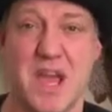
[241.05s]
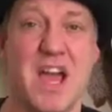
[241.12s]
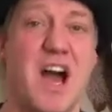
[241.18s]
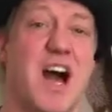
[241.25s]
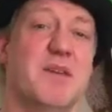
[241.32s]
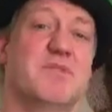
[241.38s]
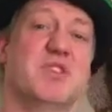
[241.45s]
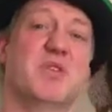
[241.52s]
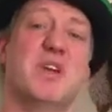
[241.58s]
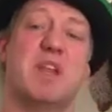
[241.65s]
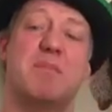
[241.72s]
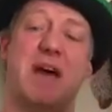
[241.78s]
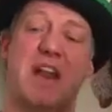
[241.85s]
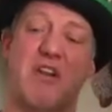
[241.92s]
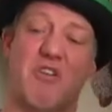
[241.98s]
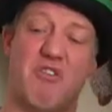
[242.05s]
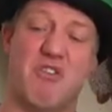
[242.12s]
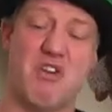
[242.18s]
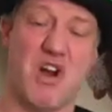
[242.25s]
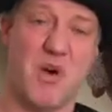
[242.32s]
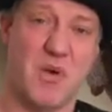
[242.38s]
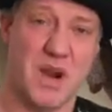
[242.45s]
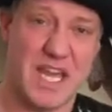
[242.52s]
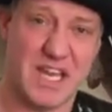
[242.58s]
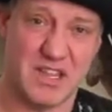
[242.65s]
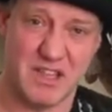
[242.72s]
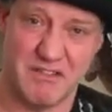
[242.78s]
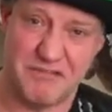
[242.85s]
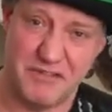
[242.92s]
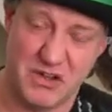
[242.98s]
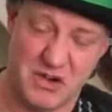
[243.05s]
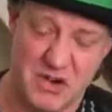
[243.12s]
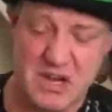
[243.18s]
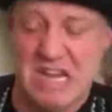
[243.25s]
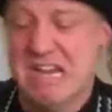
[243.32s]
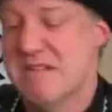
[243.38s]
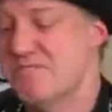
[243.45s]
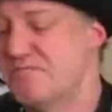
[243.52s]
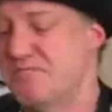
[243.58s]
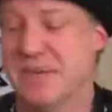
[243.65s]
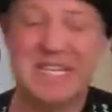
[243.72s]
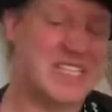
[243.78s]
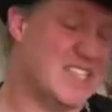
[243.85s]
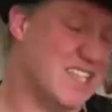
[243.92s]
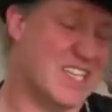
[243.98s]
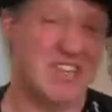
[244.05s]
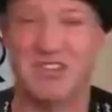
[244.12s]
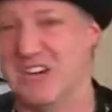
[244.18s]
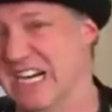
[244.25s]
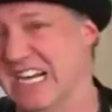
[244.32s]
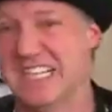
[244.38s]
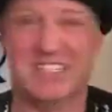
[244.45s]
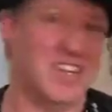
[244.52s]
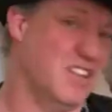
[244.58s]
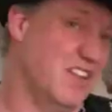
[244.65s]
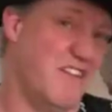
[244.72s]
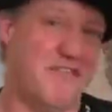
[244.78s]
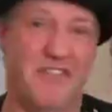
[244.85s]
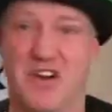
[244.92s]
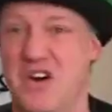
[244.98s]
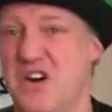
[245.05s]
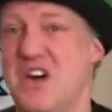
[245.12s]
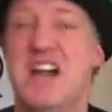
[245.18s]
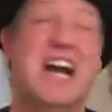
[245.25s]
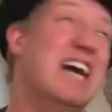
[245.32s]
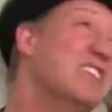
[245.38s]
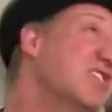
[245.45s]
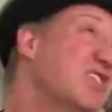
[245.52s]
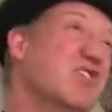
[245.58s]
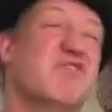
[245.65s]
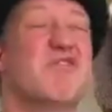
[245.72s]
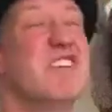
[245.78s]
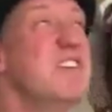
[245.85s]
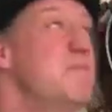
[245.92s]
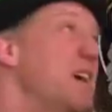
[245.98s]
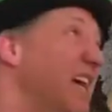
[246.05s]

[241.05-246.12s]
I'm talking about a rolling on the floor, beating your hands on the floor and screaming